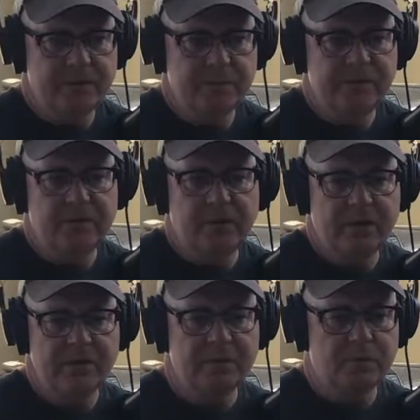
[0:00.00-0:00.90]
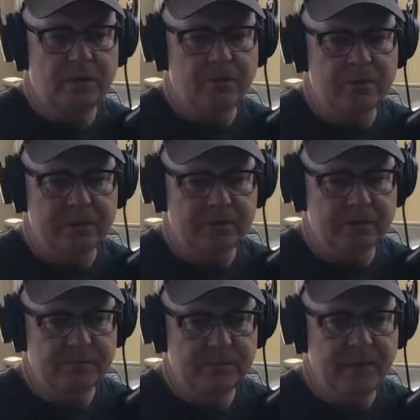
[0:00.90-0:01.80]
We started as the Royal
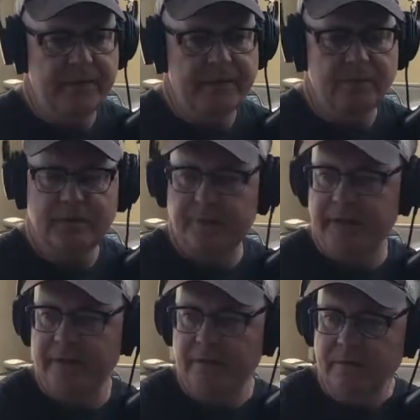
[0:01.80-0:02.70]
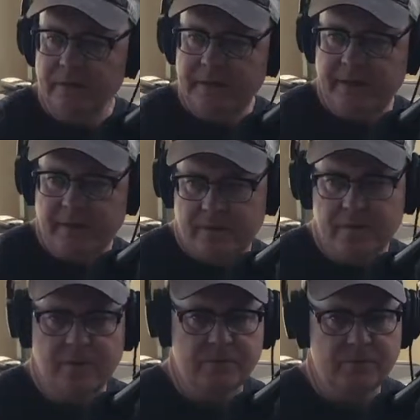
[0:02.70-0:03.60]
Crowns, and there was a band in Canada
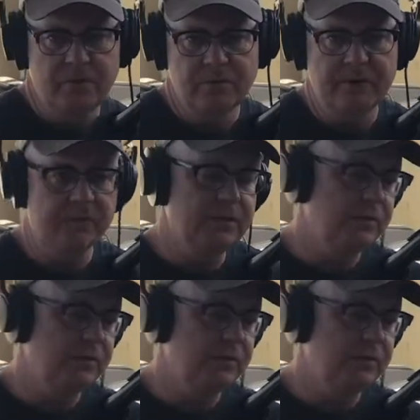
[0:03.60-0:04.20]
called the Royal Crowns.